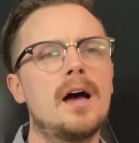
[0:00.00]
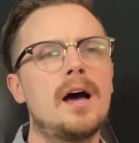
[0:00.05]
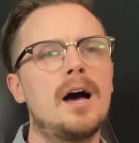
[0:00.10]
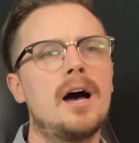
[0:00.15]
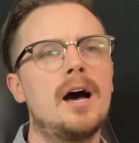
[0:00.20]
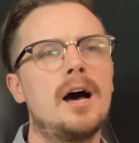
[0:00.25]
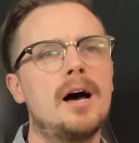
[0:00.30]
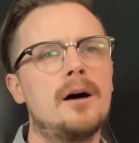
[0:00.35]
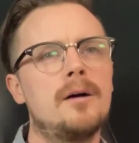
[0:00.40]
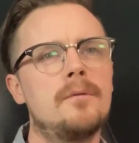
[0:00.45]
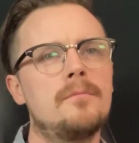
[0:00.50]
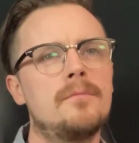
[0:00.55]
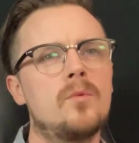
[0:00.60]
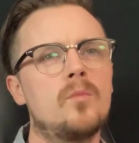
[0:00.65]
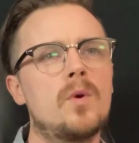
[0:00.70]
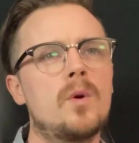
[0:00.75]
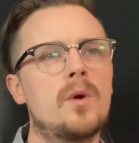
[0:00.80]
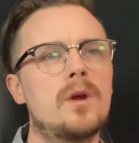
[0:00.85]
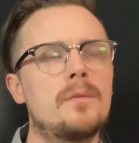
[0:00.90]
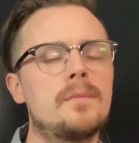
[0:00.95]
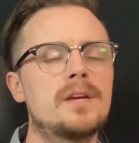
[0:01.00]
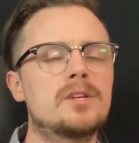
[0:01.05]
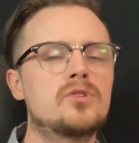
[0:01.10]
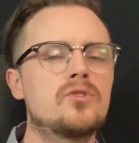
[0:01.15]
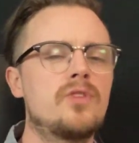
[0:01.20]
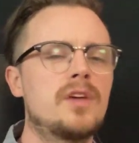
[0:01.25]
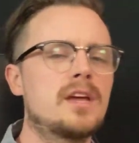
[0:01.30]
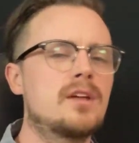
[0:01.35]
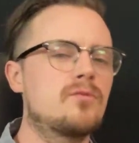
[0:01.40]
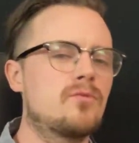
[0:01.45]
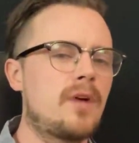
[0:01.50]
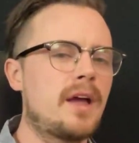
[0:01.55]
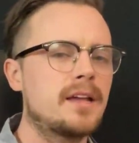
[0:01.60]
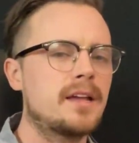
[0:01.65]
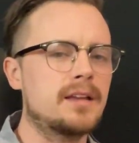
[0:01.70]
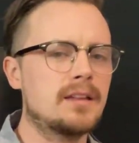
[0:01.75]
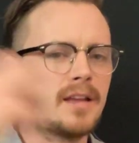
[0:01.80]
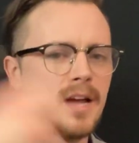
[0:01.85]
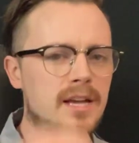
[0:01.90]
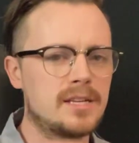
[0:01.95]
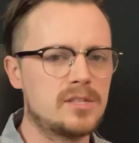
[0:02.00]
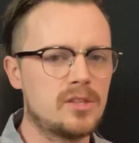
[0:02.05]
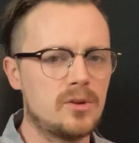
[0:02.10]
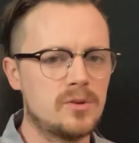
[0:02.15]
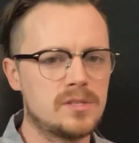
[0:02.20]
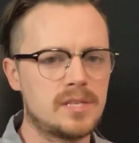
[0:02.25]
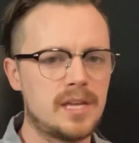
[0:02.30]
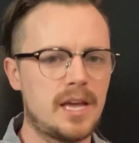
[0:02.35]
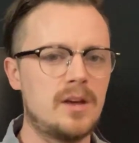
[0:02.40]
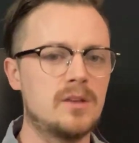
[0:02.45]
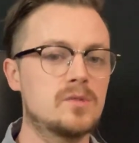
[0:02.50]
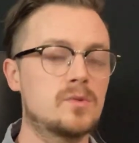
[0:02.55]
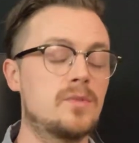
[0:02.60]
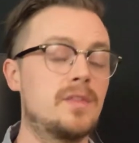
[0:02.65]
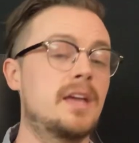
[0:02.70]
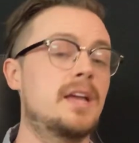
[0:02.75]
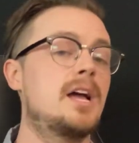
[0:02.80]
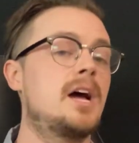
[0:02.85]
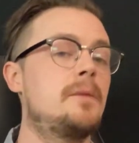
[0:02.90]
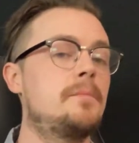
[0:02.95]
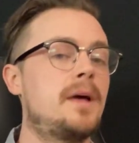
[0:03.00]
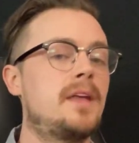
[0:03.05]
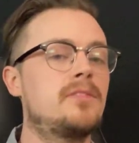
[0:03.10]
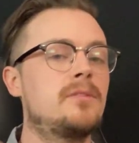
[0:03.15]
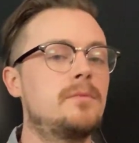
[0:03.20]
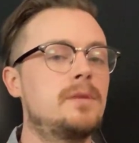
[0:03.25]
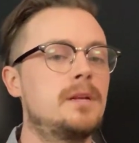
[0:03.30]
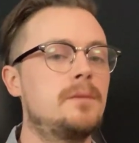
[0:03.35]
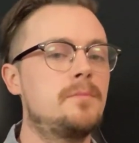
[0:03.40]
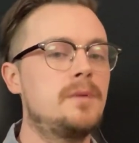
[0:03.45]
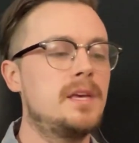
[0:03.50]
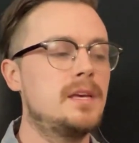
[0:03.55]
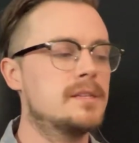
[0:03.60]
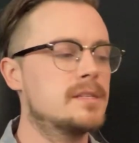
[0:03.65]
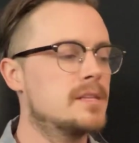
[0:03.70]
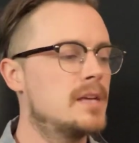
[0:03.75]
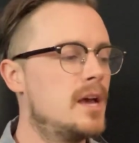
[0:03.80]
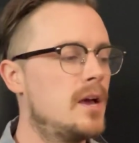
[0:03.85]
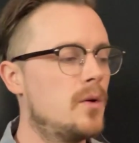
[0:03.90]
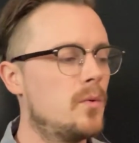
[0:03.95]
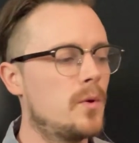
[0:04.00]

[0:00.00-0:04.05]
We want to make sure they can recognize those sounds when they come at them in a piece.